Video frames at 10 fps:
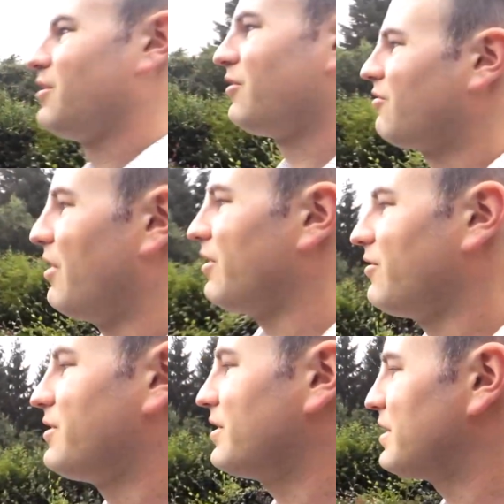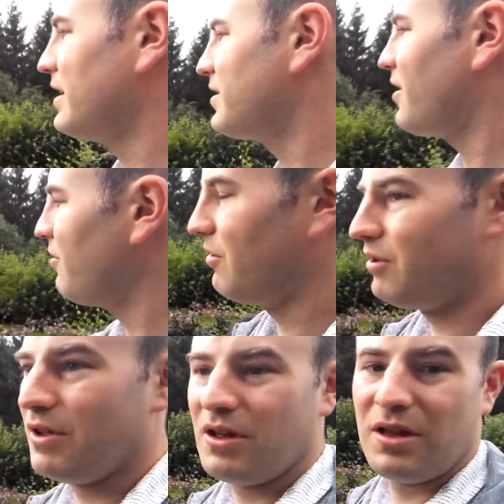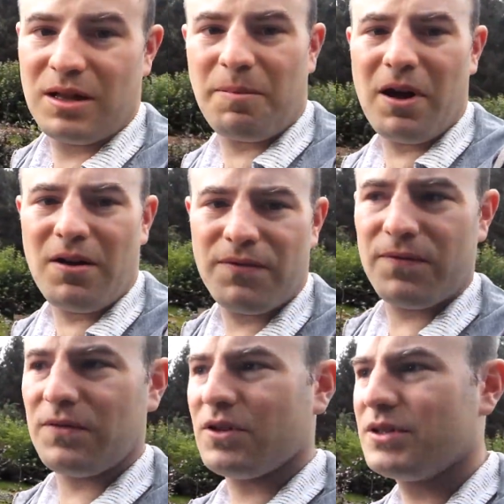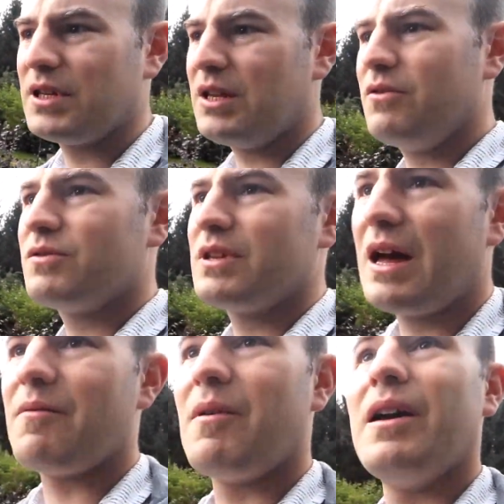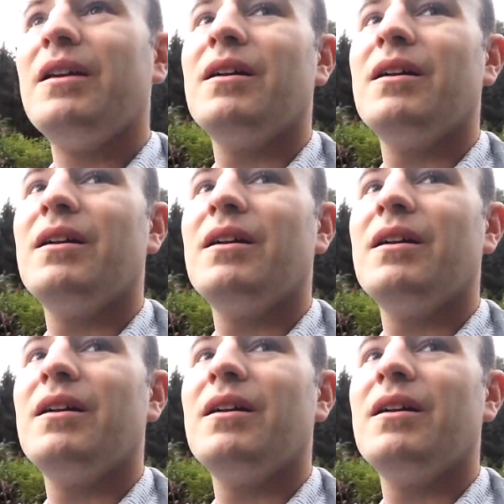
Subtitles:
quite good to see. So the path continues that way.